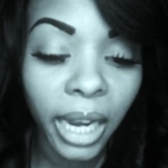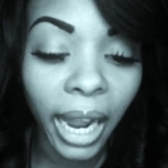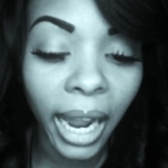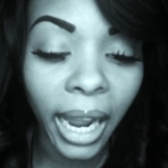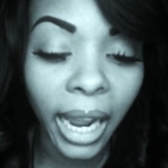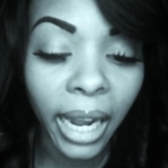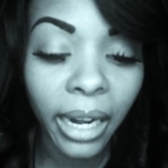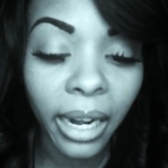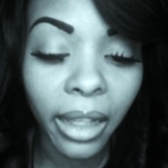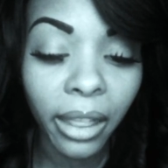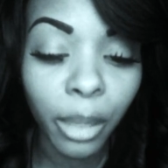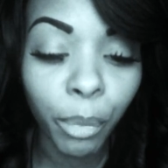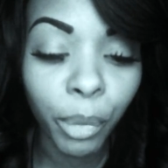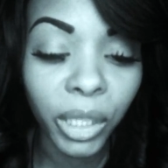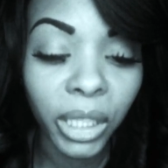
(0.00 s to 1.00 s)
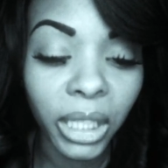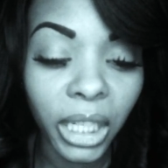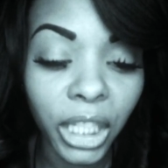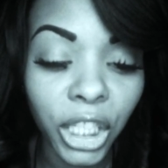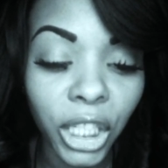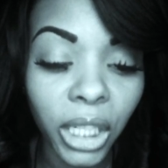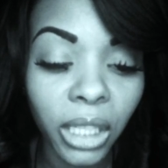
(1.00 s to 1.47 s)
and the
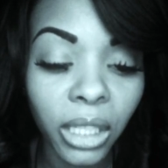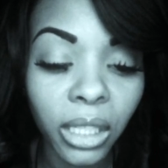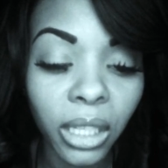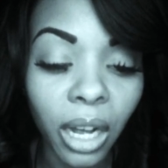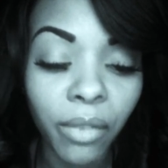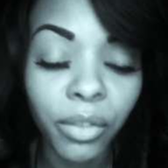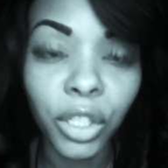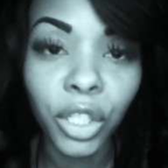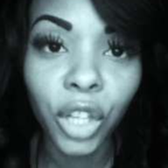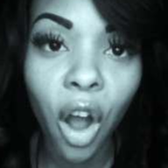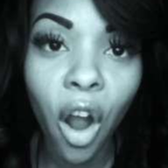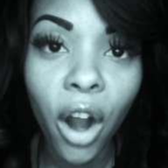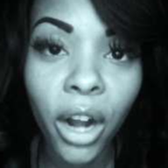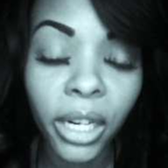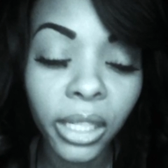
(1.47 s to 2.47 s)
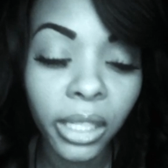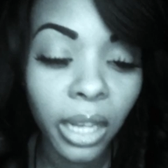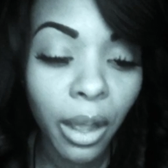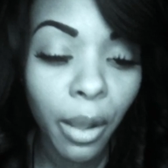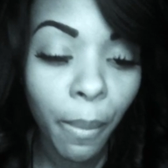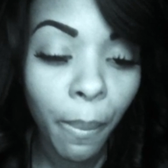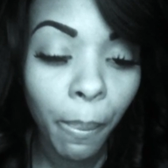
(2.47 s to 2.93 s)
positions of stars.
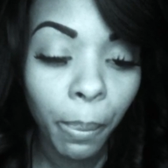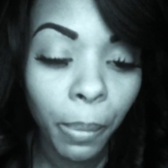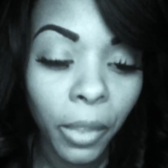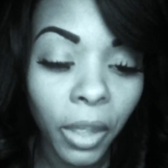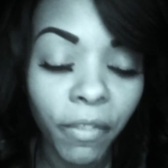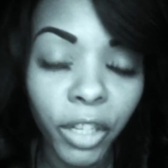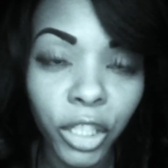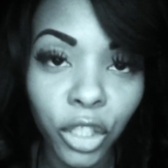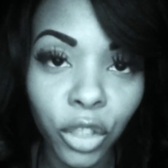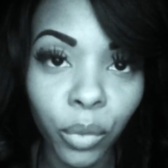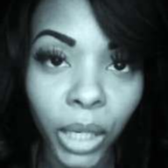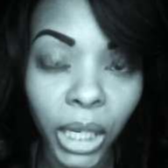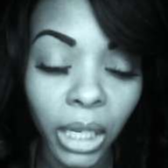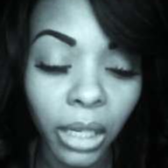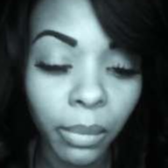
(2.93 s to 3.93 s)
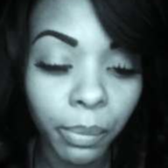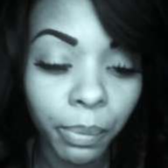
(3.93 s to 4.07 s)
Verse 20.